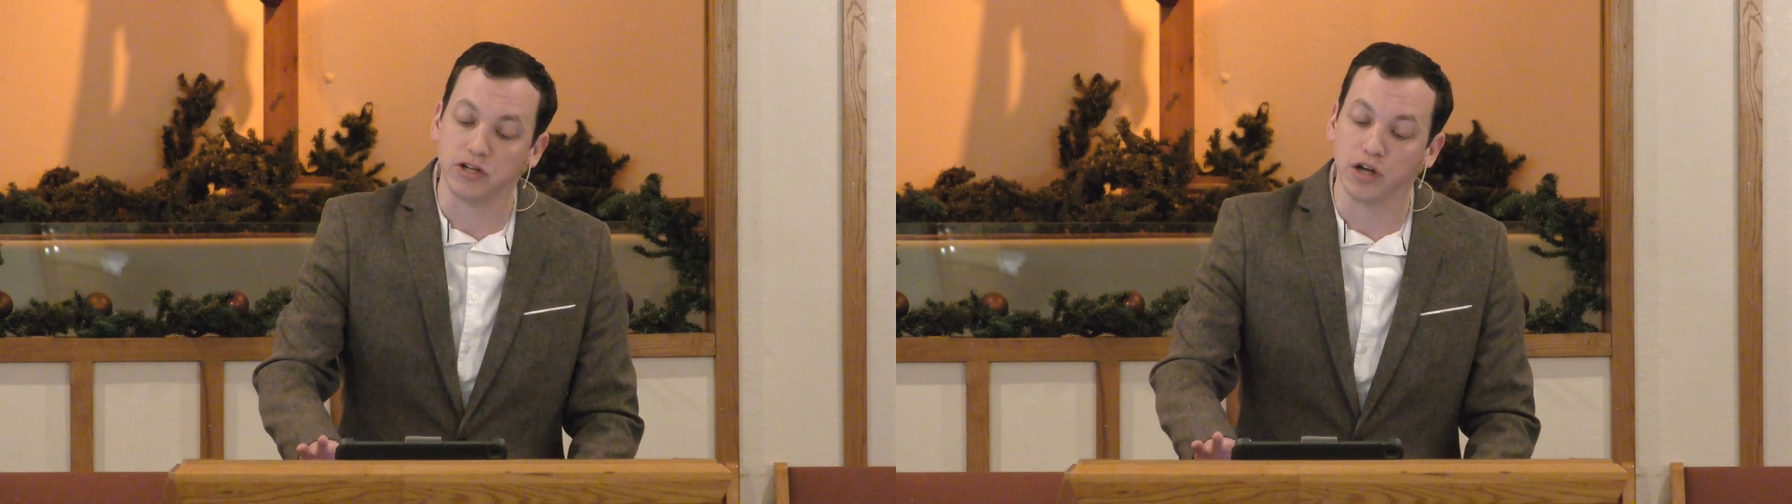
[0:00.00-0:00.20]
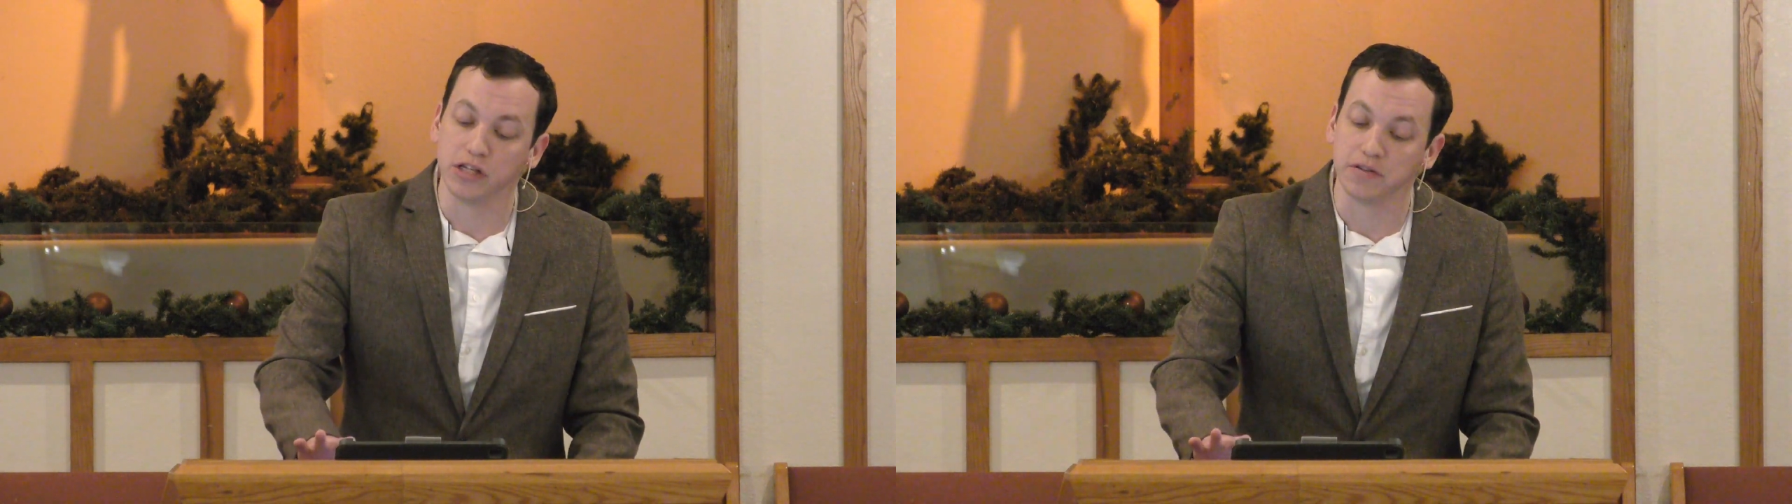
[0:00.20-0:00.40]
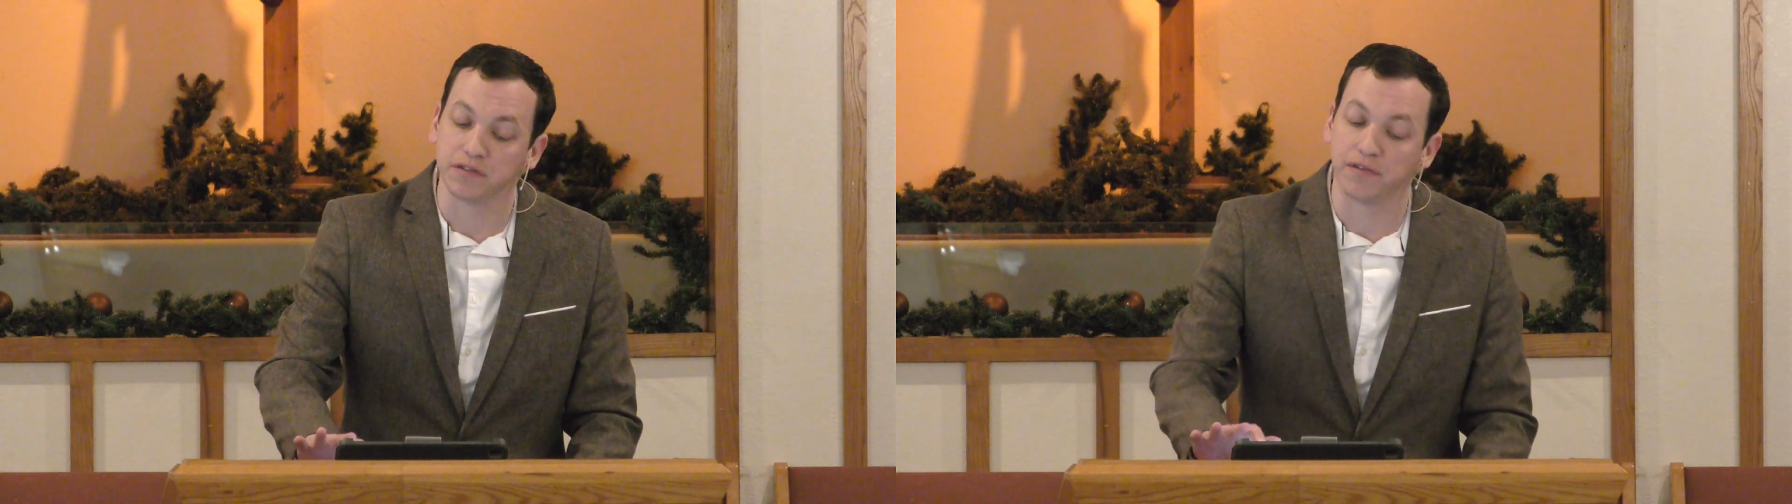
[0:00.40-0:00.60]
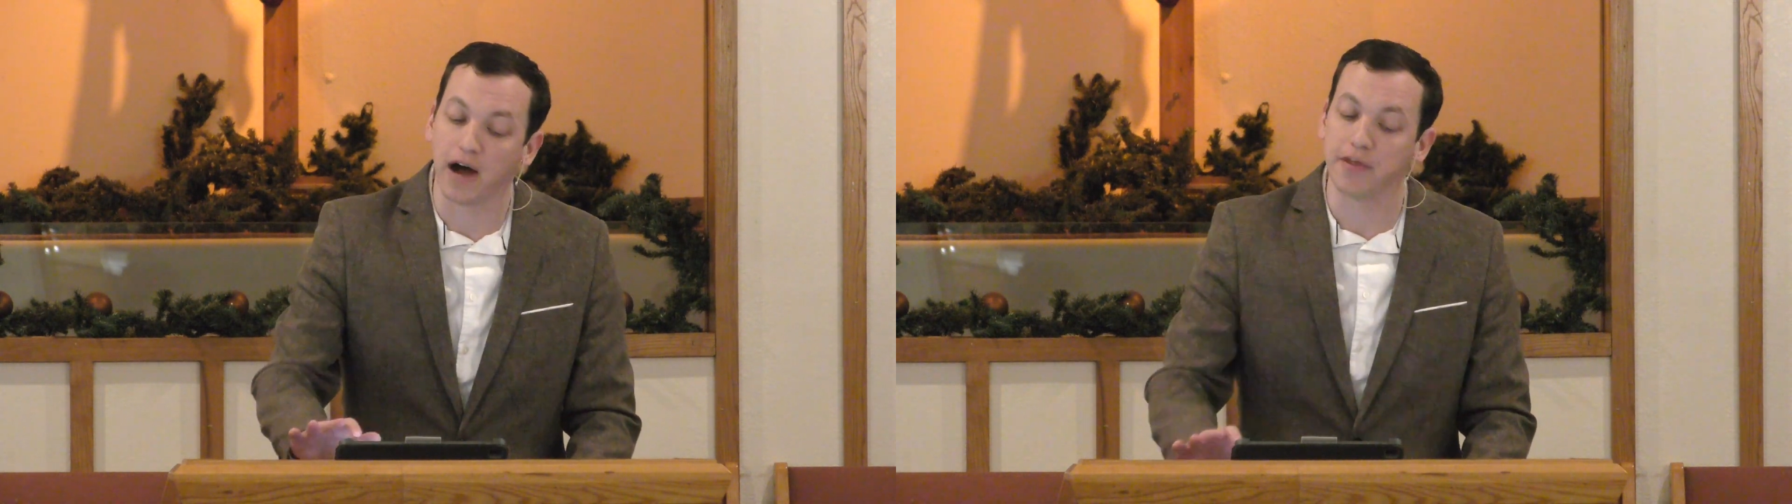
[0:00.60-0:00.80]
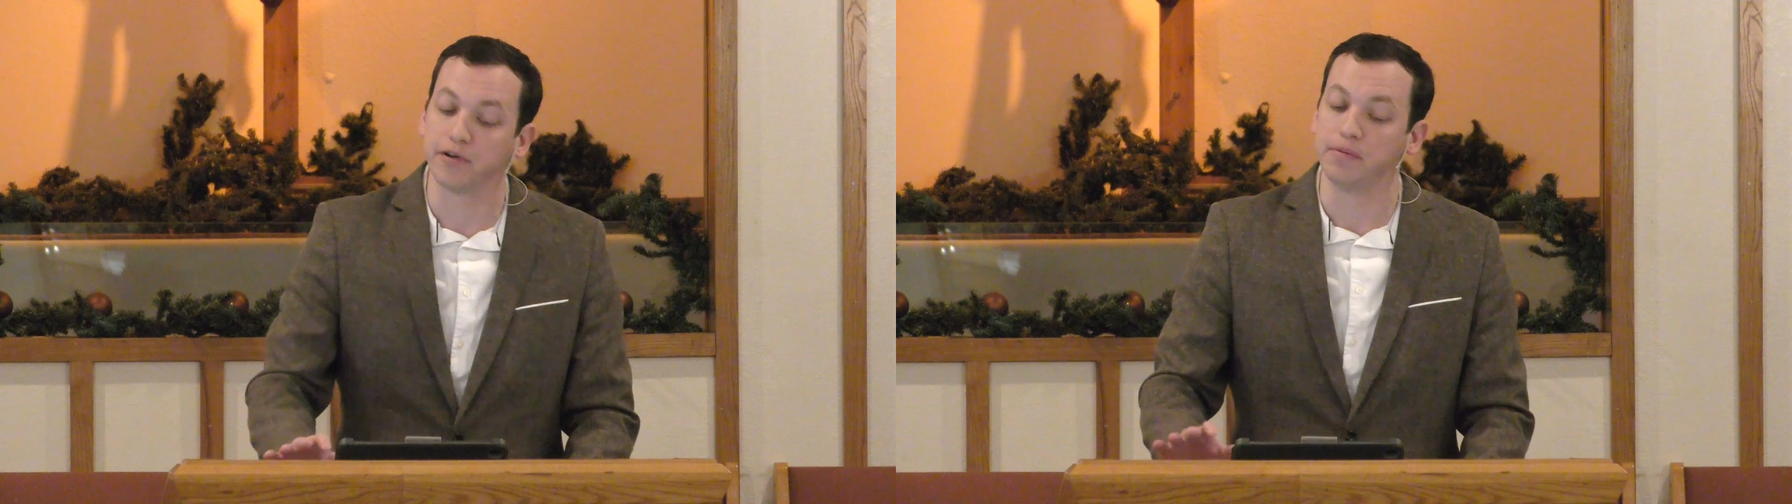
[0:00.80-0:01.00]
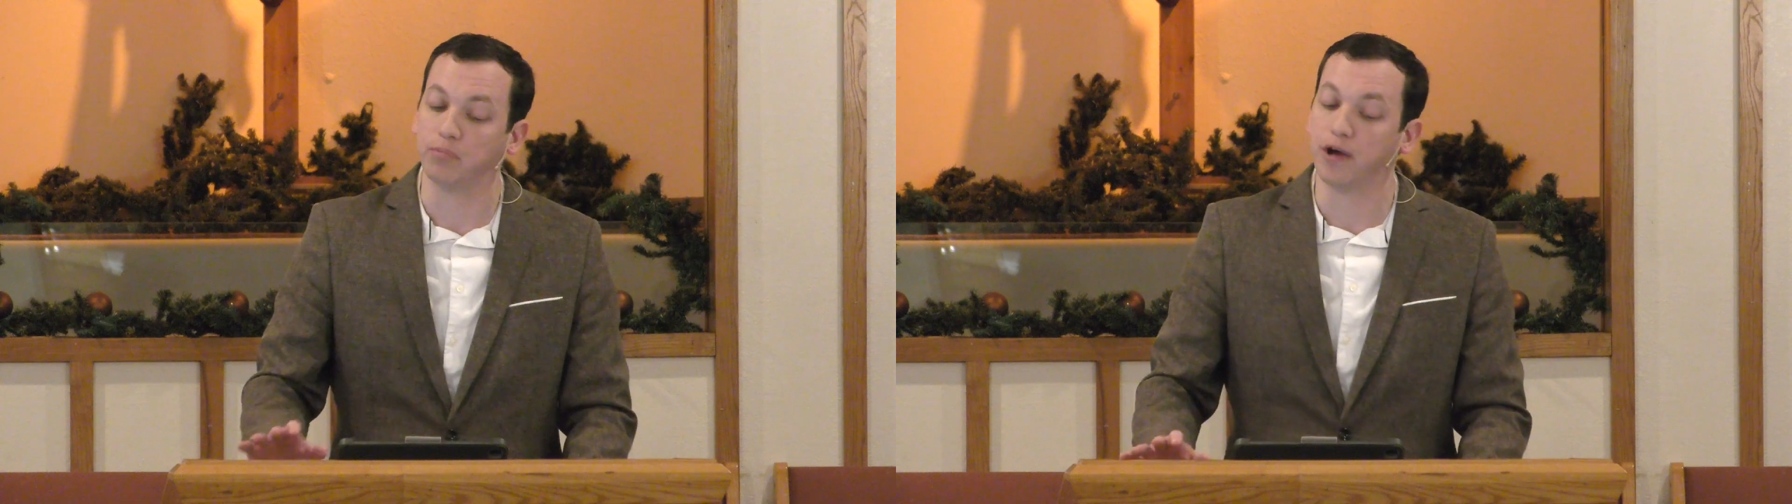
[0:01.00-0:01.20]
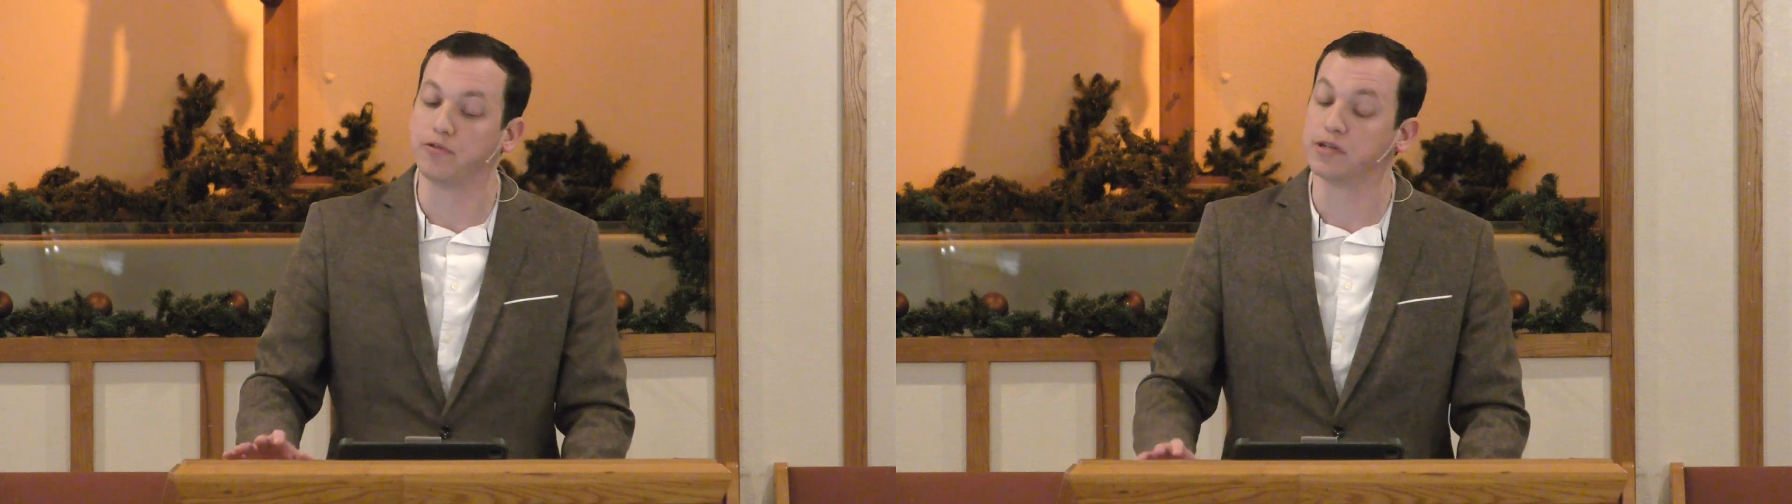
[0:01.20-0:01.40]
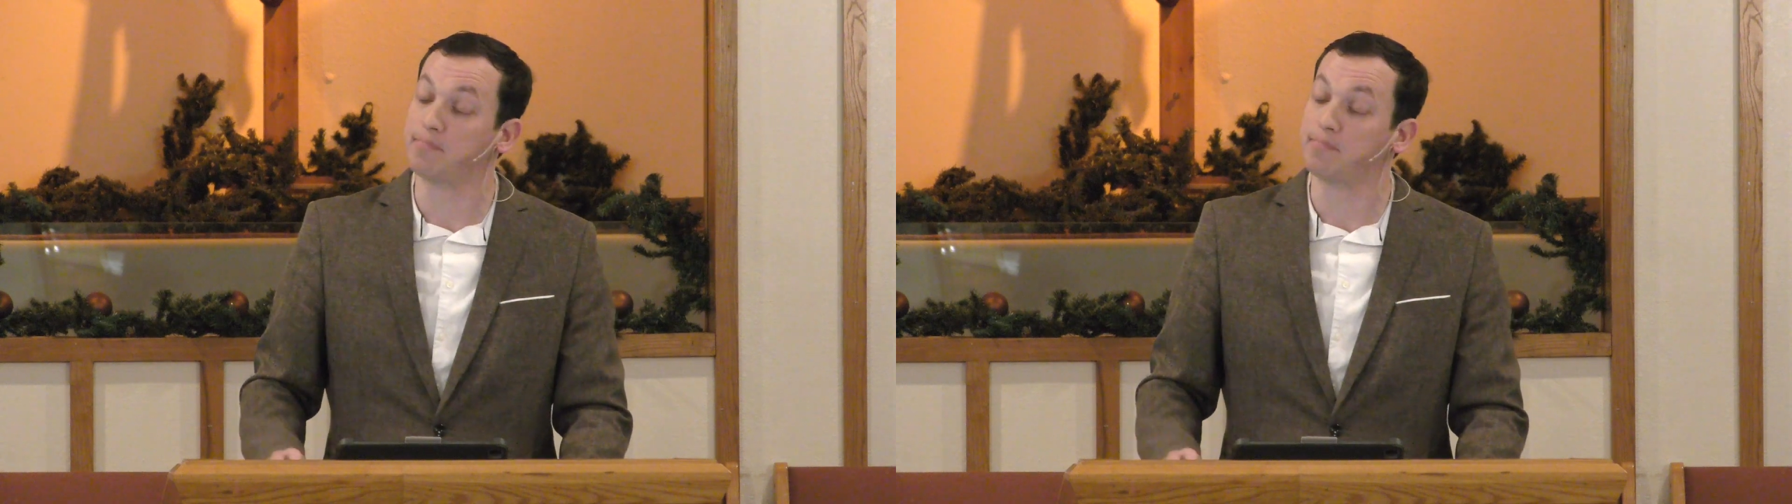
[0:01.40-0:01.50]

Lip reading: Joseph's father and brothers